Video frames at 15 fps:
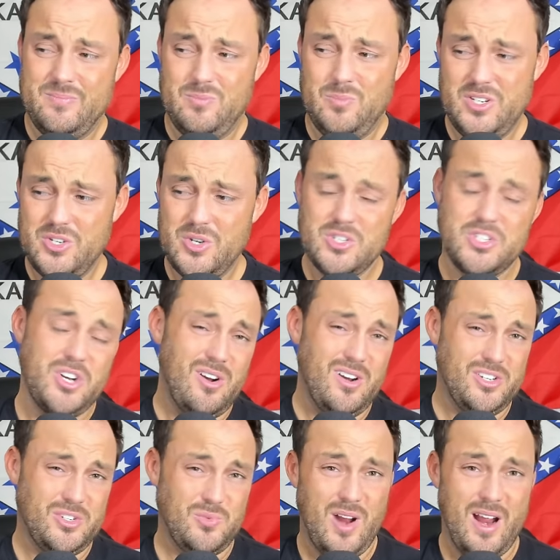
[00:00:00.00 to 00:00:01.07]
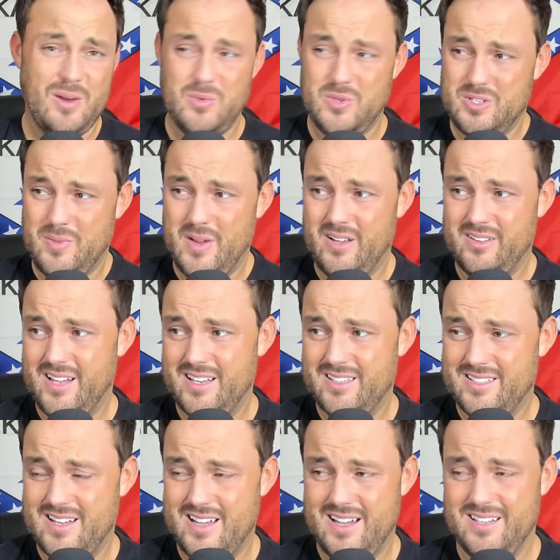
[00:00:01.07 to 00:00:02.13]
pretty sure Jarius Wright was about that
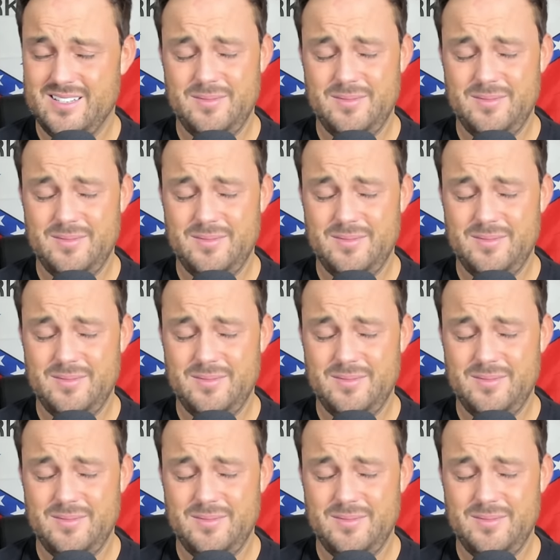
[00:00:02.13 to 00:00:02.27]
size.